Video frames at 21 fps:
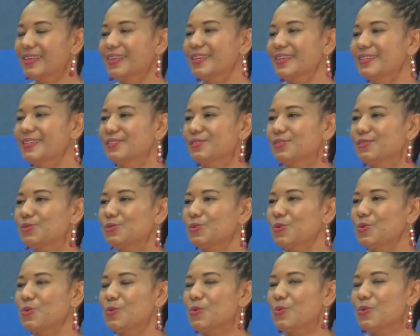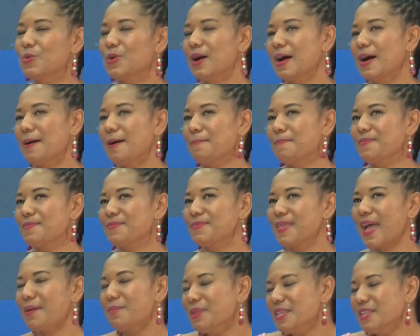So
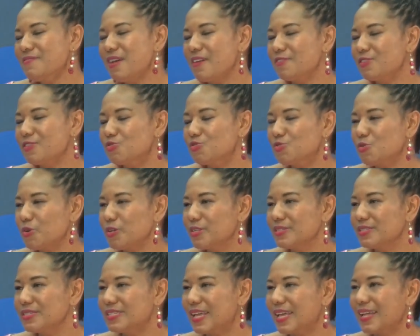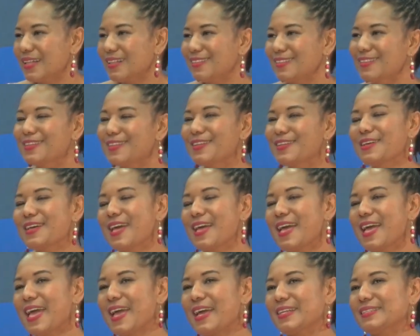I believe I have a story to tell,
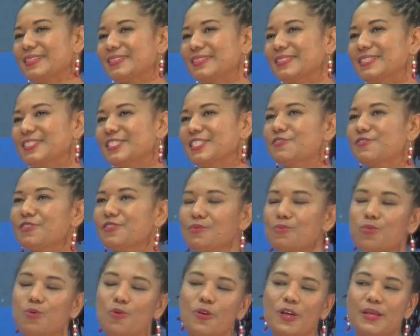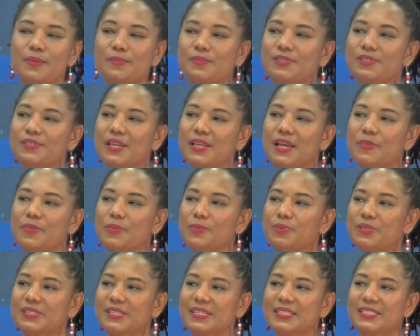and the different poems
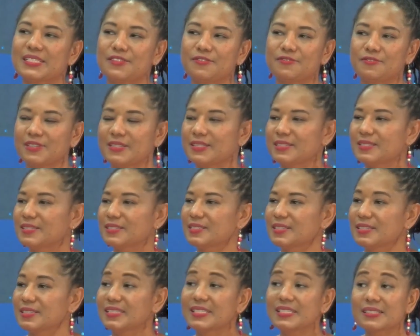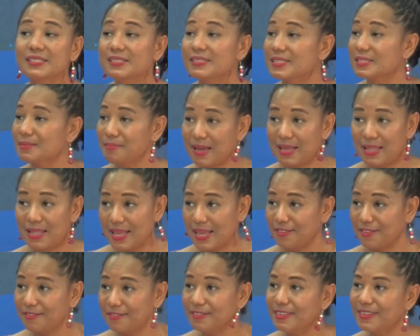represent different seasons in my
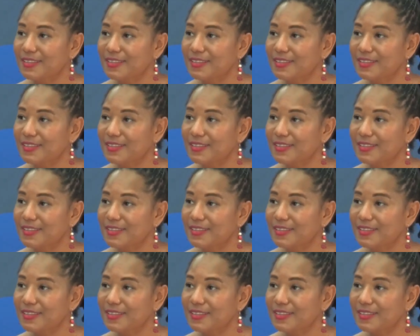life.